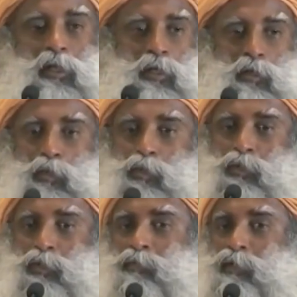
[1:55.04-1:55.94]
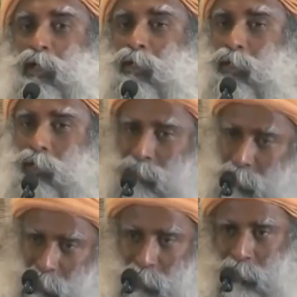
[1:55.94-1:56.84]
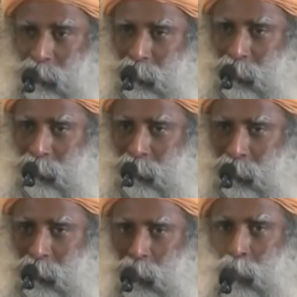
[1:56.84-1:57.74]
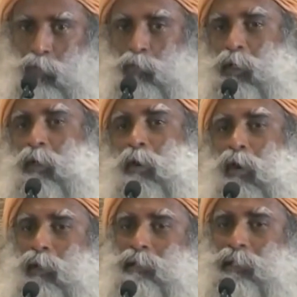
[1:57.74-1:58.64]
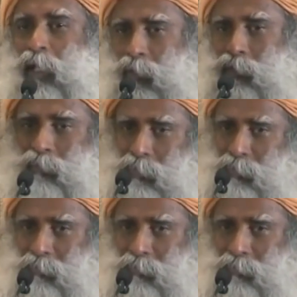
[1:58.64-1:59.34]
day you do this with 100 different things, you become all scattered.